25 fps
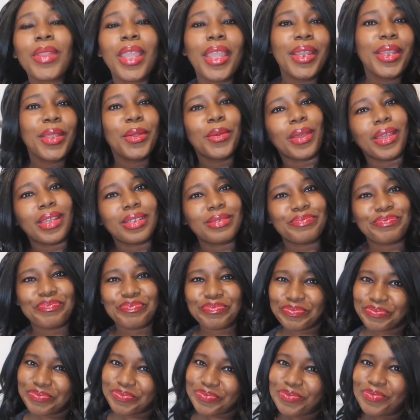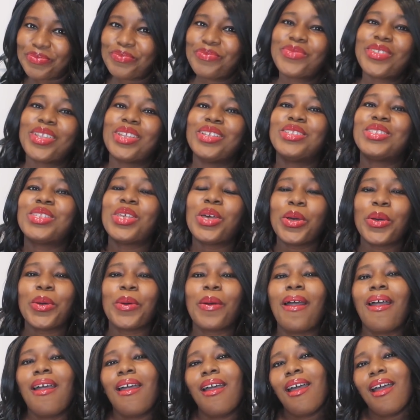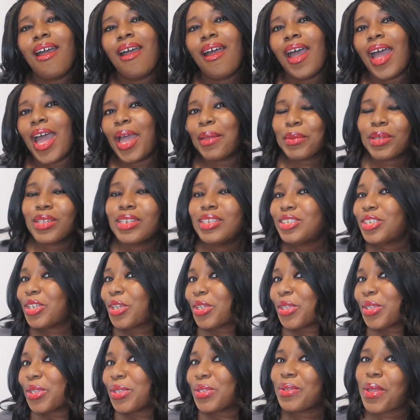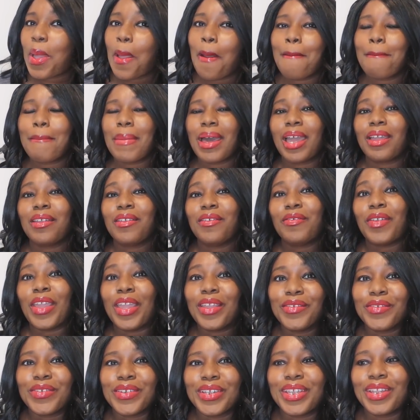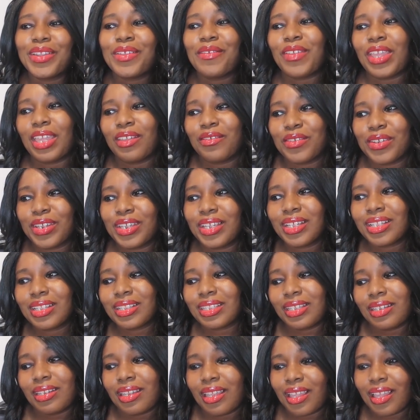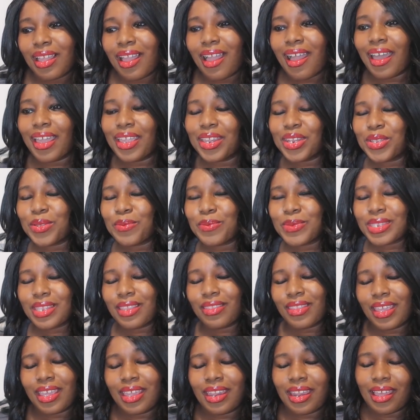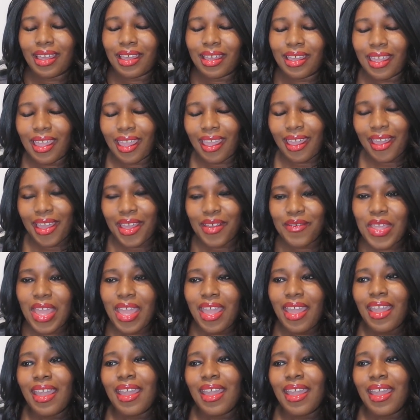Anyway, so I'm going to show you my favorite cleaning items that I have.